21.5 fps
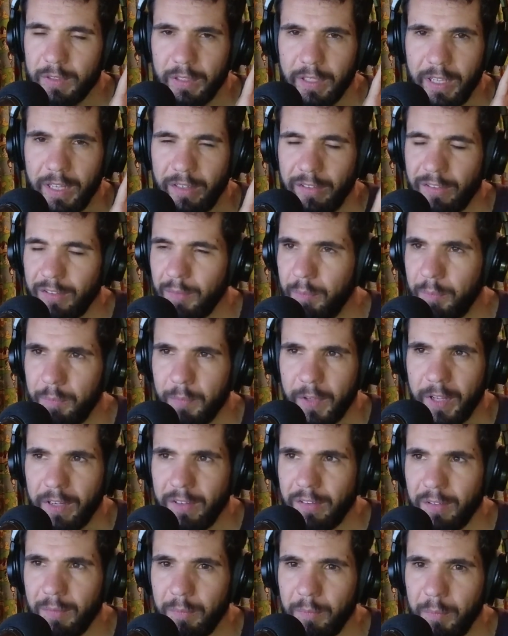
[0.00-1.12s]
get
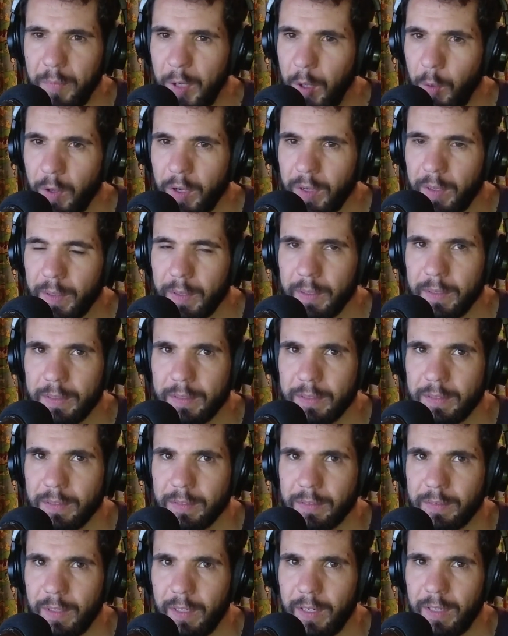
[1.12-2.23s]
some milk,
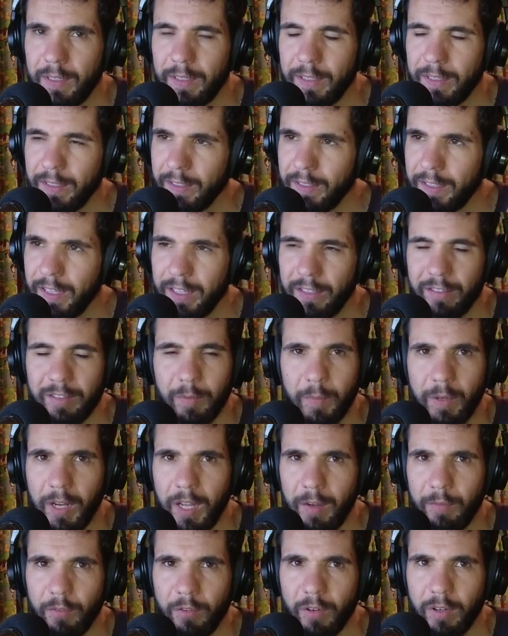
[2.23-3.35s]
right? Get some
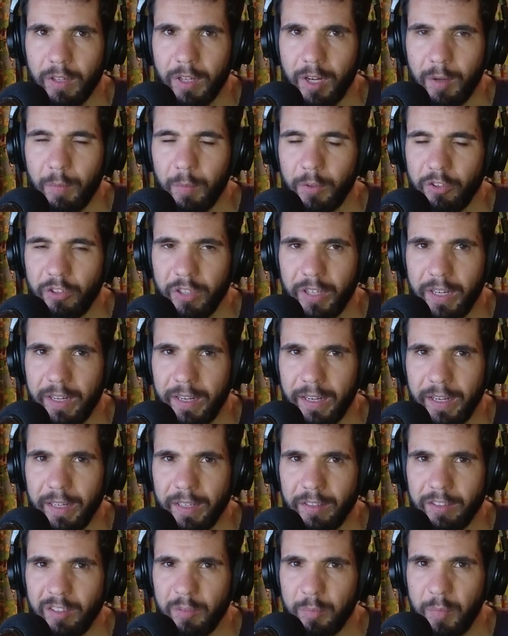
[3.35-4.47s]
gloves on. I don't want you getting
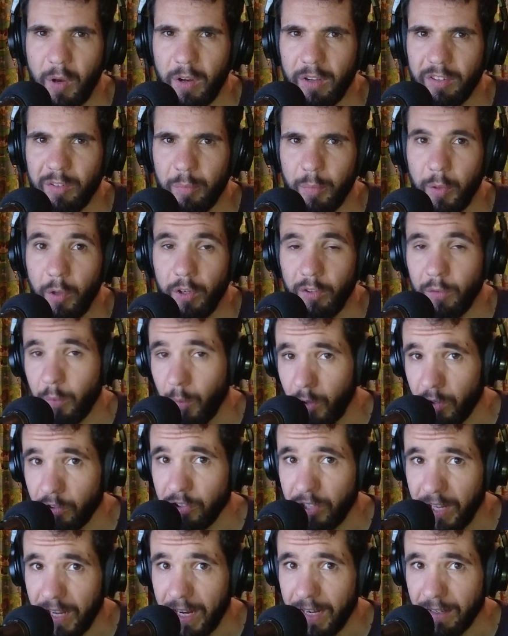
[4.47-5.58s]
any spice burns
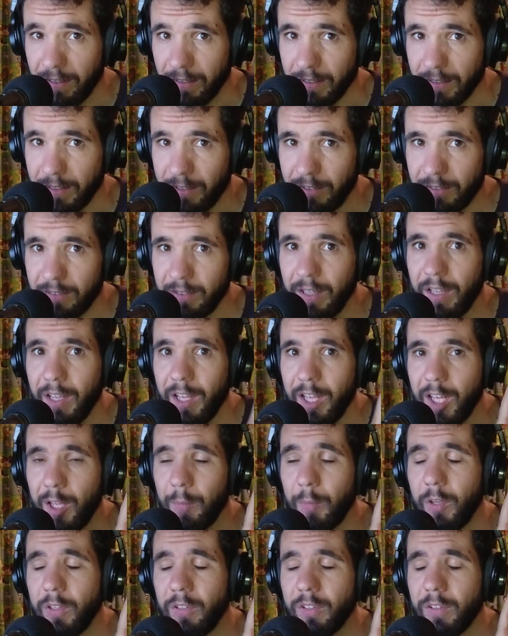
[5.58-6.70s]
whilst you're handling this,
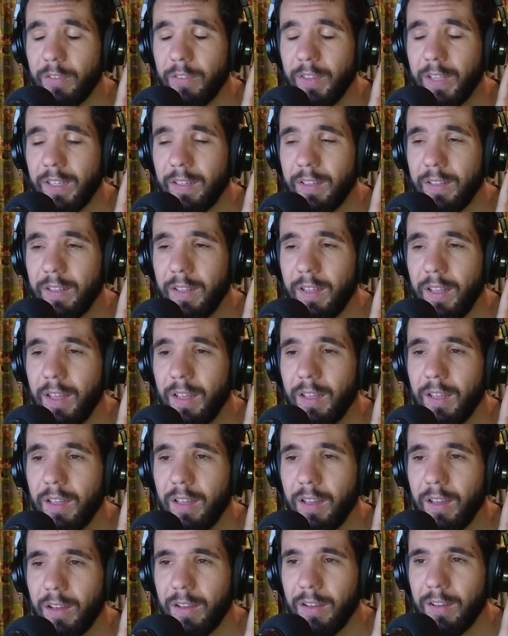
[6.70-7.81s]
because I think
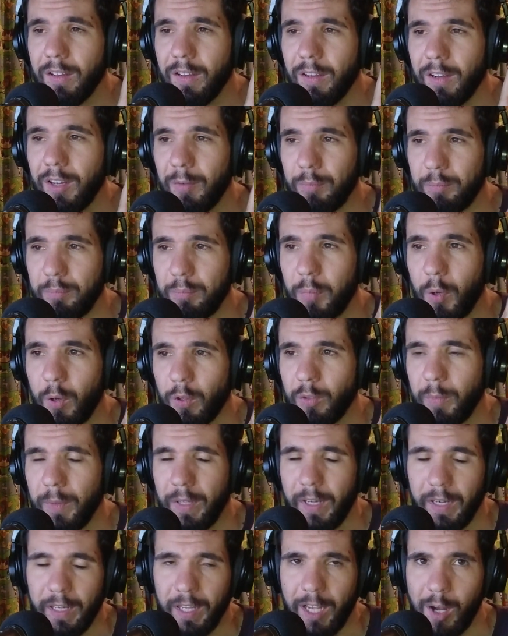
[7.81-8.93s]
I'm possibly
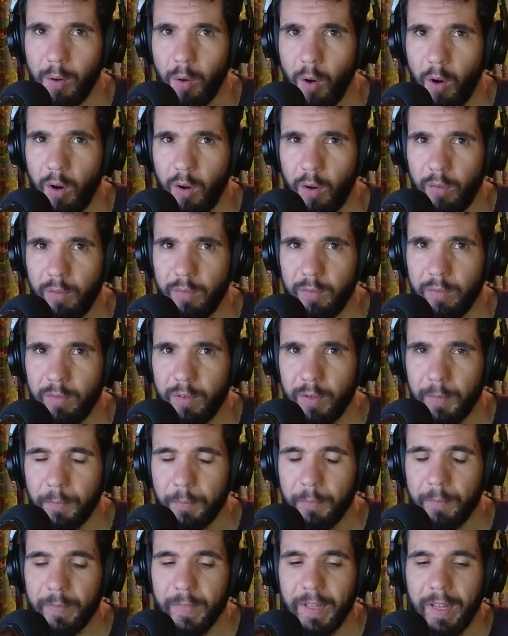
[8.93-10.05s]
going to go off.
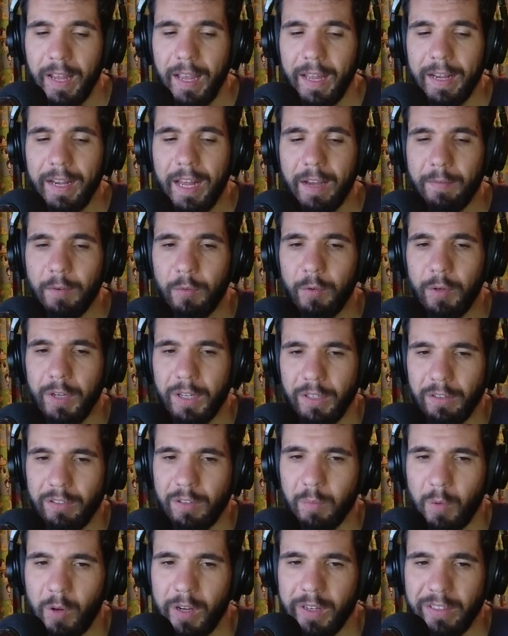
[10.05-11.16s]
Now, the
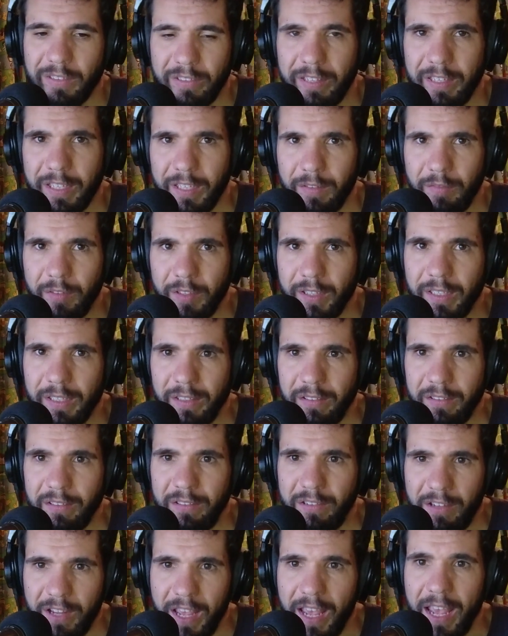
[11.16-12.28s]
reason why TV is
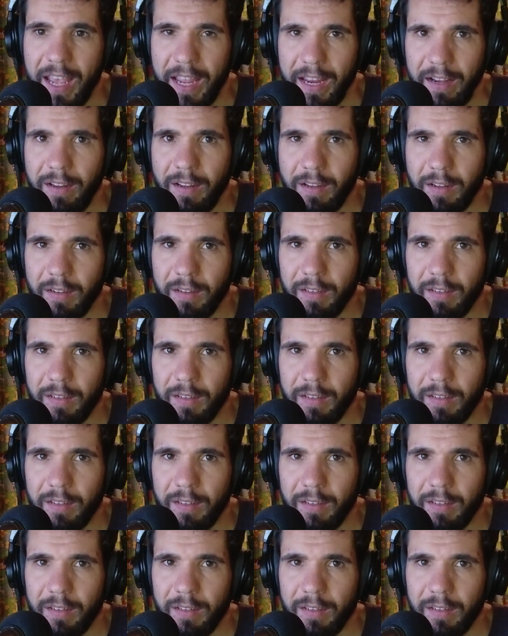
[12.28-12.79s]
dead,